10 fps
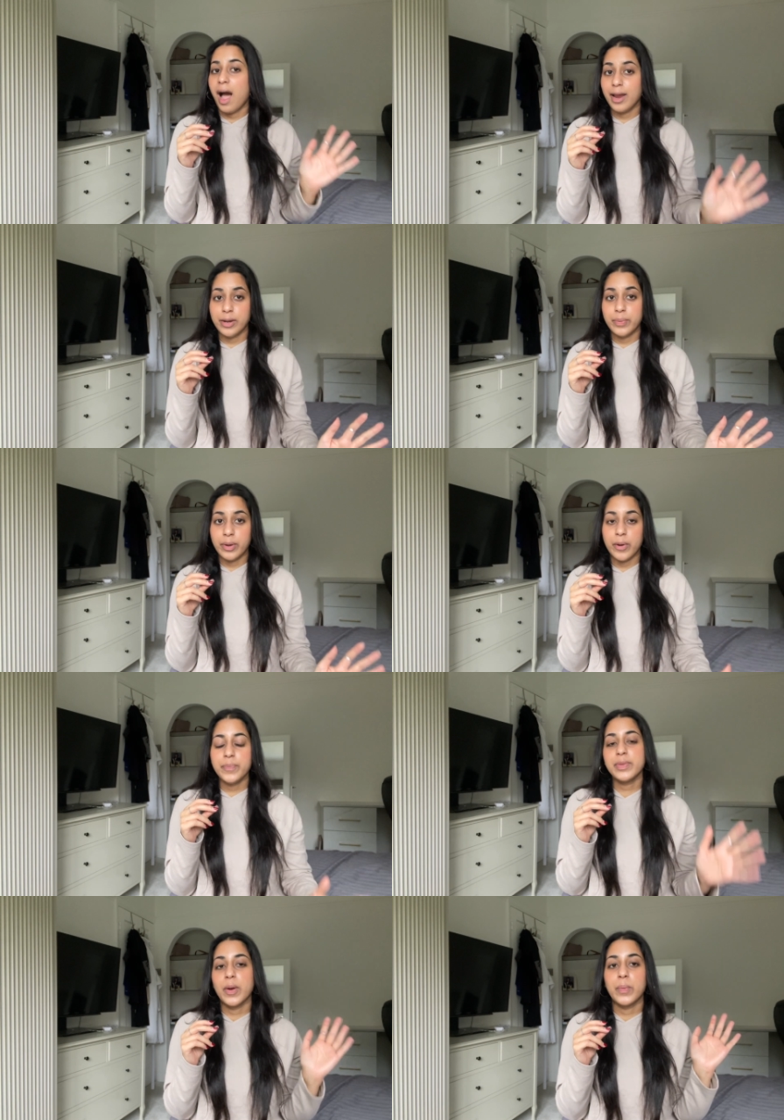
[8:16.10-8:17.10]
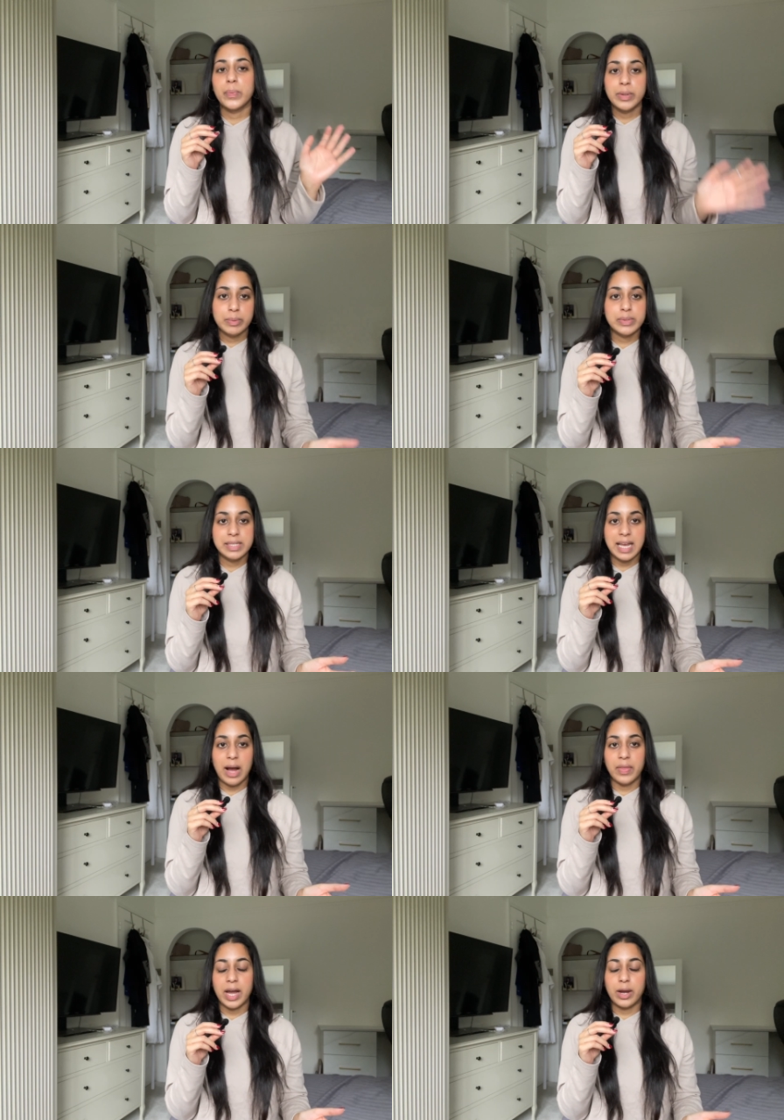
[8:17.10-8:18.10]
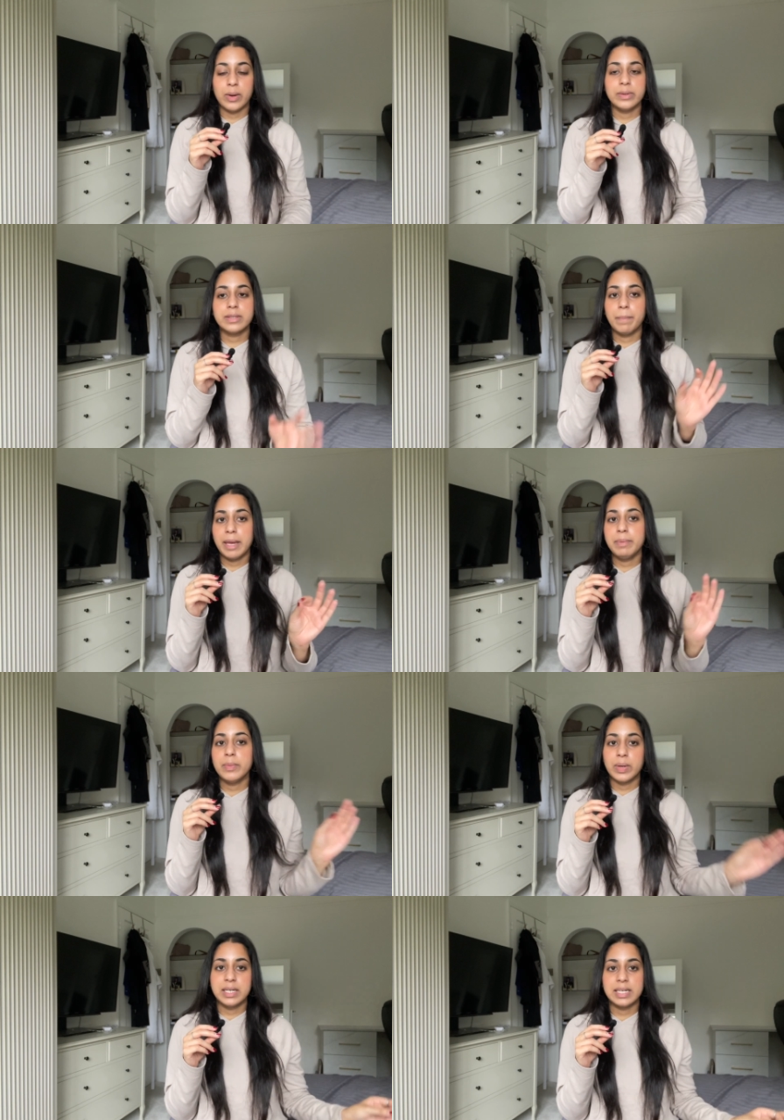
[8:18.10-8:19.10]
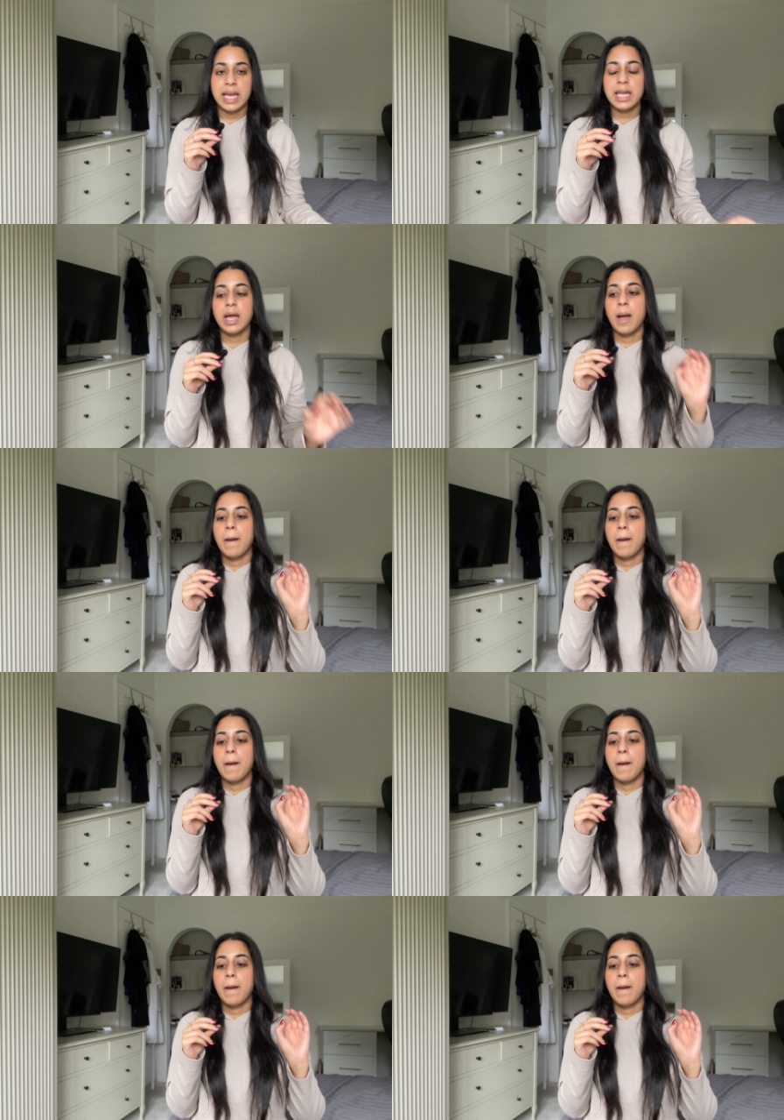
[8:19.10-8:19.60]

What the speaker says: I don't know. We will see how that goes, and maybe one day.